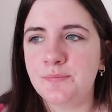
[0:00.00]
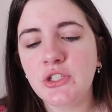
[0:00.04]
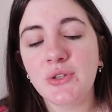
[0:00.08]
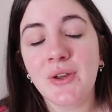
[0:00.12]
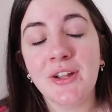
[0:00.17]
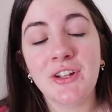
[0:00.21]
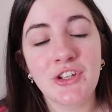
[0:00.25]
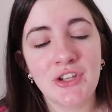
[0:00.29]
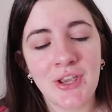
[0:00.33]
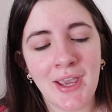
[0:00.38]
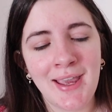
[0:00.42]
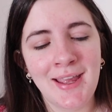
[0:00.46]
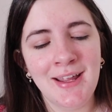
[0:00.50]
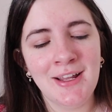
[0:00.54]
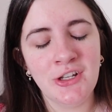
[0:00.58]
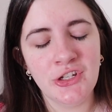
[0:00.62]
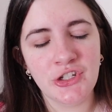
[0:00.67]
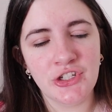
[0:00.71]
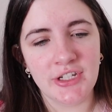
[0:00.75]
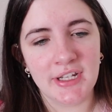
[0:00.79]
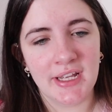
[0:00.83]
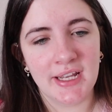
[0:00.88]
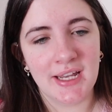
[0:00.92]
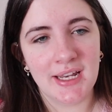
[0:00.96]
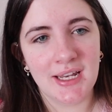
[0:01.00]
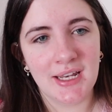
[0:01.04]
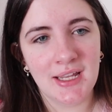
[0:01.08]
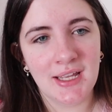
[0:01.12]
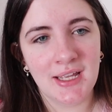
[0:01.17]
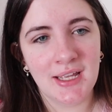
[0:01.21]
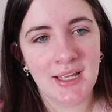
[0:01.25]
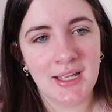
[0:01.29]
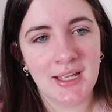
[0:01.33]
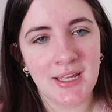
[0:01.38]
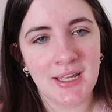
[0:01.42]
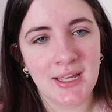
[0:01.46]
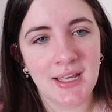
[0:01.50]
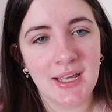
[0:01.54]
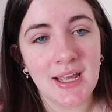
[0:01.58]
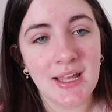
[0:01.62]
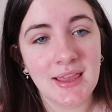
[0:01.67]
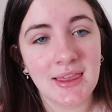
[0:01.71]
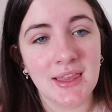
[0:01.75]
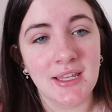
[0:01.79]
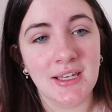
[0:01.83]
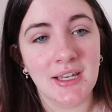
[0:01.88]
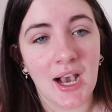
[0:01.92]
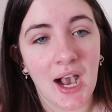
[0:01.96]
So I changed it
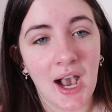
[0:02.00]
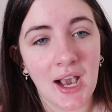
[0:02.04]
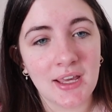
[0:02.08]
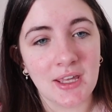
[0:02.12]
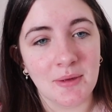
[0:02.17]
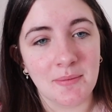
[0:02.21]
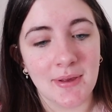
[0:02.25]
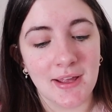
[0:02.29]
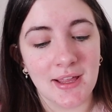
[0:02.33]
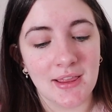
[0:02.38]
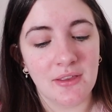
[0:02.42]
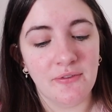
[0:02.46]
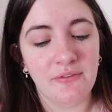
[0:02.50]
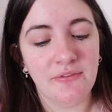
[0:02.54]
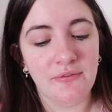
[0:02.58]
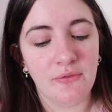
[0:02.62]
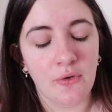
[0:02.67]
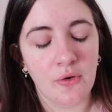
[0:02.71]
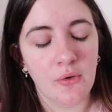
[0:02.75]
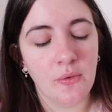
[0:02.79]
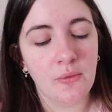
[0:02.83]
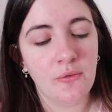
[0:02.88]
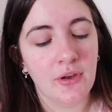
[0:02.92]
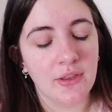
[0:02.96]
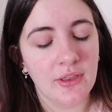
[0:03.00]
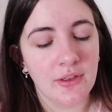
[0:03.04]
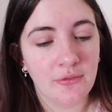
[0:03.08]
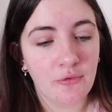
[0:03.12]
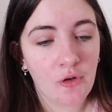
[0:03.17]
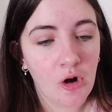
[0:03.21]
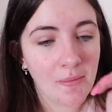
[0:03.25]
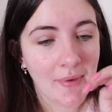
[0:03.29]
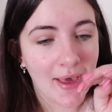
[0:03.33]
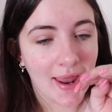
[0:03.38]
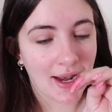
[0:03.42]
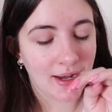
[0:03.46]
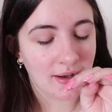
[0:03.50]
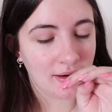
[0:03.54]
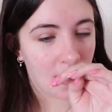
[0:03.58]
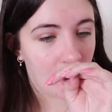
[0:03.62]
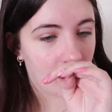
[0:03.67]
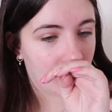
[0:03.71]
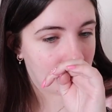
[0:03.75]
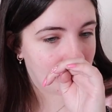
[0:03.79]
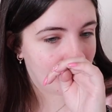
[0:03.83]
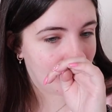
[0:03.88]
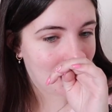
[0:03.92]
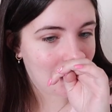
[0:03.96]
in the document, in the formatting
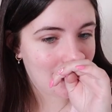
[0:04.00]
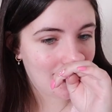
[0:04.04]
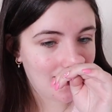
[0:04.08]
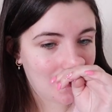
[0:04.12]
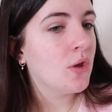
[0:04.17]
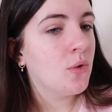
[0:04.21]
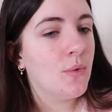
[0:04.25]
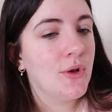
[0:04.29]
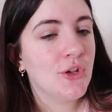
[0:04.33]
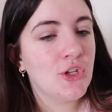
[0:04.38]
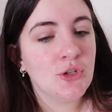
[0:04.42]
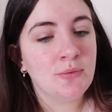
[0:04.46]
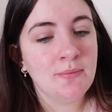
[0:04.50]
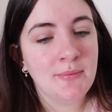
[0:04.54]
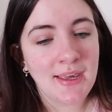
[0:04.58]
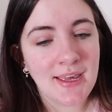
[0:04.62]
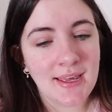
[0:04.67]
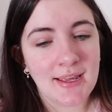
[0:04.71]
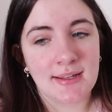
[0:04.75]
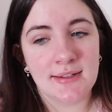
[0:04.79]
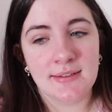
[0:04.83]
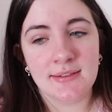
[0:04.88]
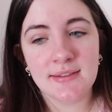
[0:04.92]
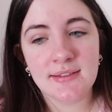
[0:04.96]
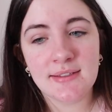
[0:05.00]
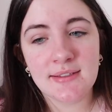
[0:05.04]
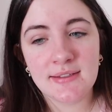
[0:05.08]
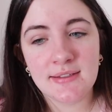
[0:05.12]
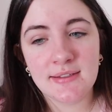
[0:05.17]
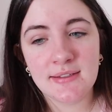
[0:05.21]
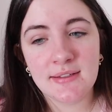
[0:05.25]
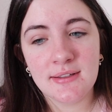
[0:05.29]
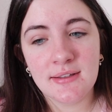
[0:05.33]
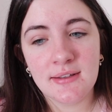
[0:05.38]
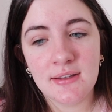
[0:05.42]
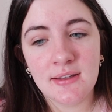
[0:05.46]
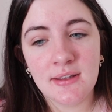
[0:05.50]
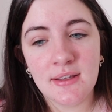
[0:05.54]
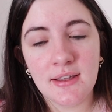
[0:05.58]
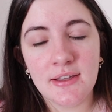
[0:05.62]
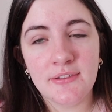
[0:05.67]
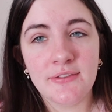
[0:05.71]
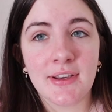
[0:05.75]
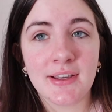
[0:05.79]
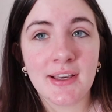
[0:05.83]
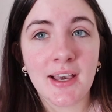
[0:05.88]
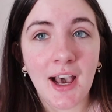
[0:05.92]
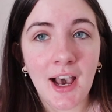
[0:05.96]
document, which means
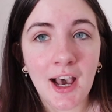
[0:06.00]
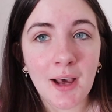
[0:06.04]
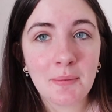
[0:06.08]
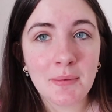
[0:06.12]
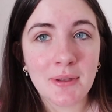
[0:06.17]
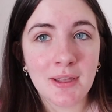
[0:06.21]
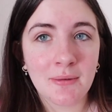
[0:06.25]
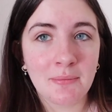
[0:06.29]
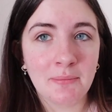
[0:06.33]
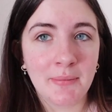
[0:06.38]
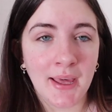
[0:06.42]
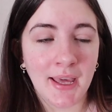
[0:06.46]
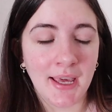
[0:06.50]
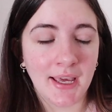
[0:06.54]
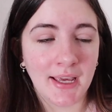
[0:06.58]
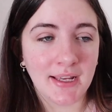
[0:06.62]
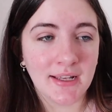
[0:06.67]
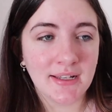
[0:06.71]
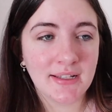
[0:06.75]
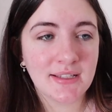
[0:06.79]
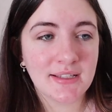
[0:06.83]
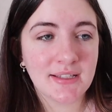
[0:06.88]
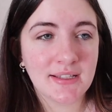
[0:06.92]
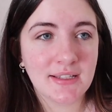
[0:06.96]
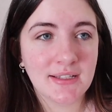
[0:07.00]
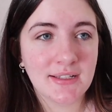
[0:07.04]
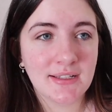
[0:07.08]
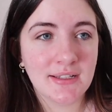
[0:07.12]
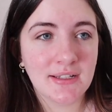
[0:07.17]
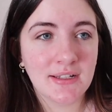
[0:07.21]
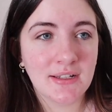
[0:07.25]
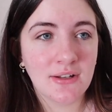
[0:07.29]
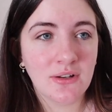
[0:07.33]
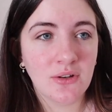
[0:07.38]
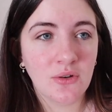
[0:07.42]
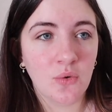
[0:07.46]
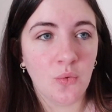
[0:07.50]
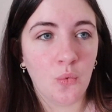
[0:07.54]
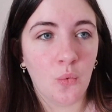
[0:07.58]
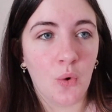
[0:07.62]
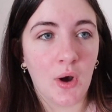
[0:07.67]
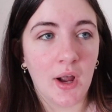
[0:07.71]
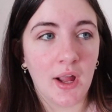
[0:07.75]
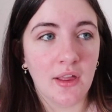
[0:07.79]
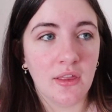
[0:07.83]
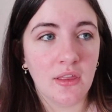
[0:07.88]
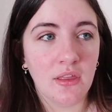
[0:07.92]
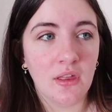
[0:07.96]
if I copy and paste
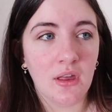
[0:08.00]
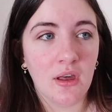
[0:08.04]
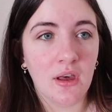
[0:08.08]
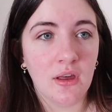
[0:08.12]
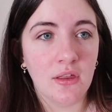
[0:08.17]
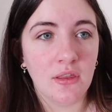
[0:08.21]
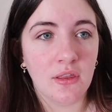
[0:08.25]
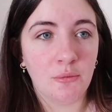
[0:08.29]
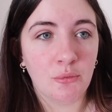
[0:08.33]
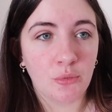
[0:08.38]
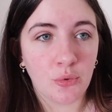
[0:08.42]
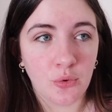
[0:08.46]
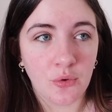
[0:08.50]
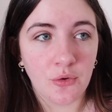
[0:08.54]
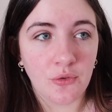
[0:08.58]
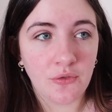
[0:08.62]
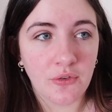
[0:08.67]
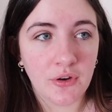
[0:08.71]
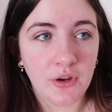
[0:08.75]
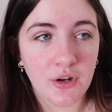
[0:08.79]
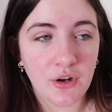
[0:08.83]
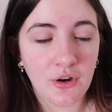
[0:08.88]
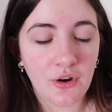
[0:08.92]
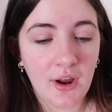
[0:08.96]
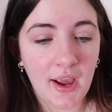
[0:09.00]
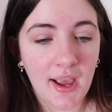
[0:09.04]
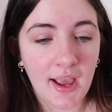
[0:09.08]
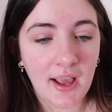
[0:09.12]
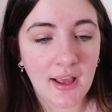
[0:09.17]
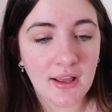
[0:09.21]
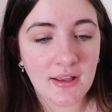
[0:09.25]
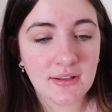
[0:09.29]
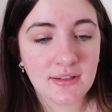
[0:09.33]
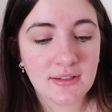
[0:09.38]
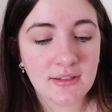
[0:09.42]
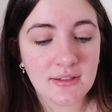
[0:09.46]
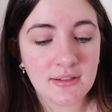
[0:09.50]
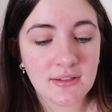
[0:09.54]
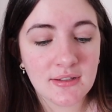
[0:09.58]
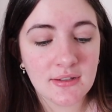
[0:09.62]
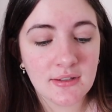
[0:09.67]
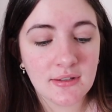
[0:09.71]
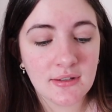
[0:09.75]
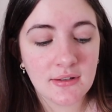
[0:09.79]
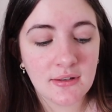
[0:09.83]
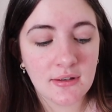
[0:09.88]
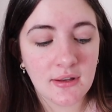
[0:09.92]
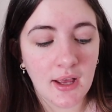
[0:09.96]
what the proofreader
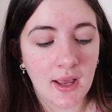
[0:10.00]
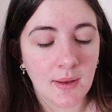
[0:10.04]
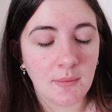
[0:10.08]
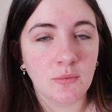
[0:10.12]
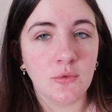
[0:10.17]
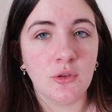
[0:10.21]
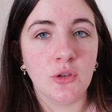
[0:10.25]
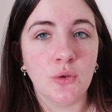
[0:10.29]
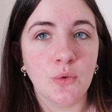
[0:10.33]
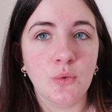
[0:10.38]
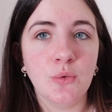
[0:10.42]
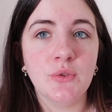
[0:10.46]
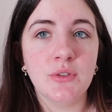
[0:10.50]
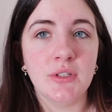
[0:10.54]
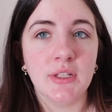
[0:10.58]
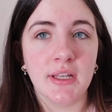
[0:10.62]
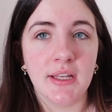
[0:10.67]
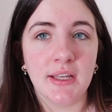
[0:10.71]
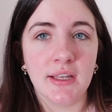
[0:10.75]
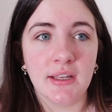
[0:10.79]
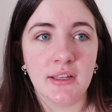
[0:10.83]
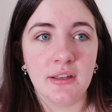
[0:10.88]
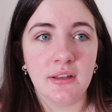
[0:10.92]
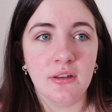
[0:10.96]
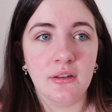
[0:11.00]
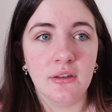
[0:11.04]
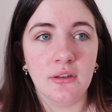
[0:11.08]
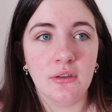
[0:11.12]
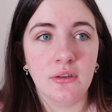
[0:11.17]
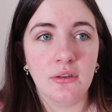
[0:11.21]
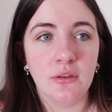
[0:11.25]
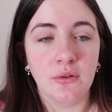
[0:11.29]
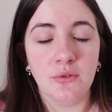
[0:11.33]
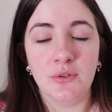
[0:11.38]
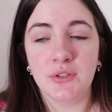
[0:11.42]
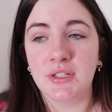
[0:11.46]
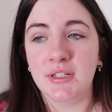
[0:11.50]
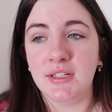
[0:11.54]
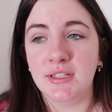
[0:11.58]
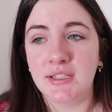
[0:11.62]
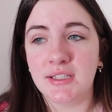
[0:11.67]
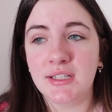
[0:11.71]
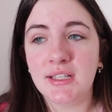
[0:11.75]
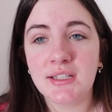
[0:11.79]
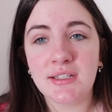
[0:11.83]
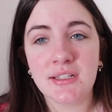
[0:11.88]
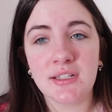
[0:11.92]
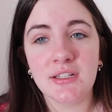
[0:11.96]
has, I'm losing those
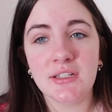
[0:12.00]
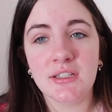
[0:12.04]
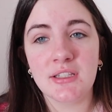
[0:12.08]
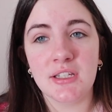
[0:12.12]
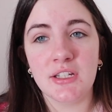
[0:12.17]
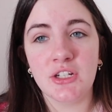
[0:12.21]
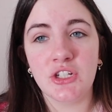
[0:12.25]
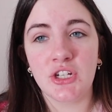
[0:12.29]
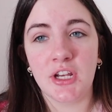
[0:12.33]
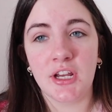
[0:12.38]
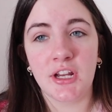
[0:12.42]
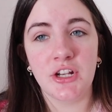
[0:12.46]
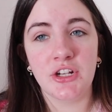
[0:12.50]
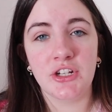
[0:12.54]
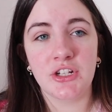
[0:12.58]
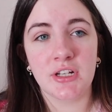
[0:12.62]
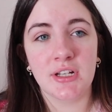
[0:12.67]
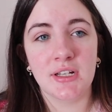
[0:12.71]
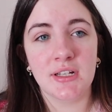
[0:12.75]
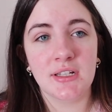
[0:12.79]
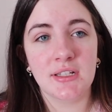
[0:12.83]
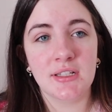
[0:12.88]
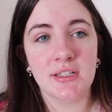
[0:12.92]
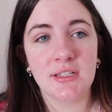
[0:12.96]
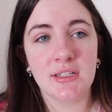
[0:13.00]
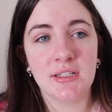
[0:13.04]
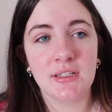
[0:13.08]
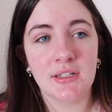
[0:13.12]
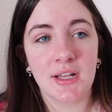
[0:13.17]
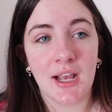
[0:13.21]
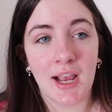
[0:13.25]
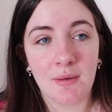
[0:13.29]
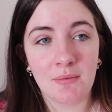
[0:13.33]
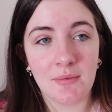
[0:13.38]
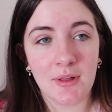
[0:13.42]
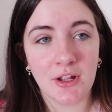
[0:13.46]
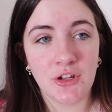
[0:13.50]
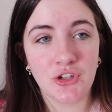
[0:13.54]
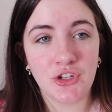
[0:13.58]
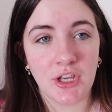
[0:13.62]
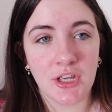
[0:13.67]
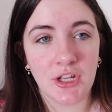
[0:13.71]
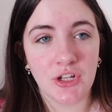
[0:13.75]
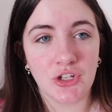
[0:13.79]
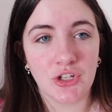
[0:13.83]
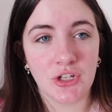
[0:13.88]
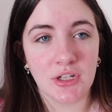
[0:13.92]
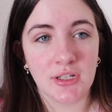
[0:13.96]
consistency changes, timeline
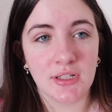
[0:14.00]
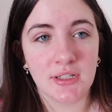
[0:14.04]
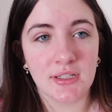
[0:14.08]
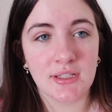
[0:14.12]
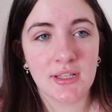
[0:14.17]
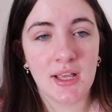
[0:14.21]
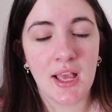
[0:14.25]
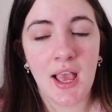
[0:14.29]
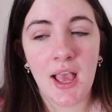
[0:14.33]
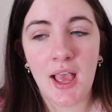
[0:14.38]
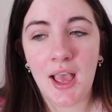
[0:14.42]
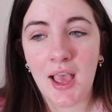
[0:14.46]
changes.